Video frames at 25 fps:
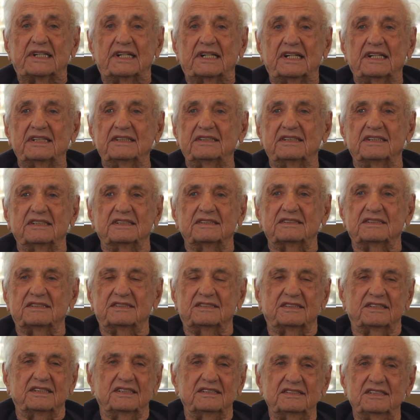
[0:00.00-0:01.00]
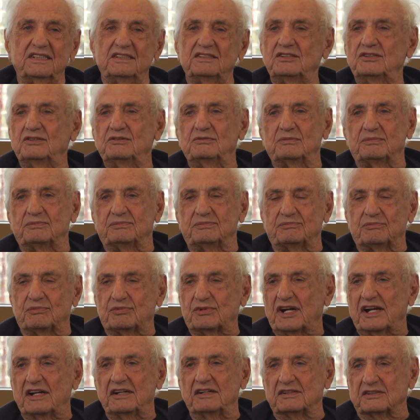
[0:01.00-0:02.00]
it's a
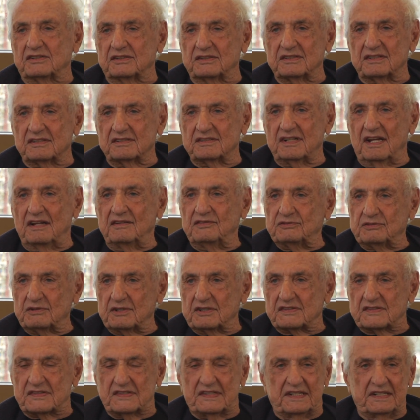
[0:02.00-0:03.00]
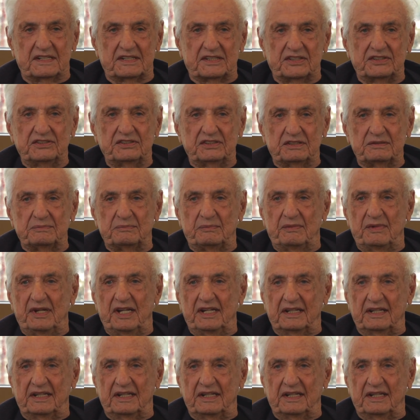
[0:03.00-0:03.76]
no-brainer. The software is there. You can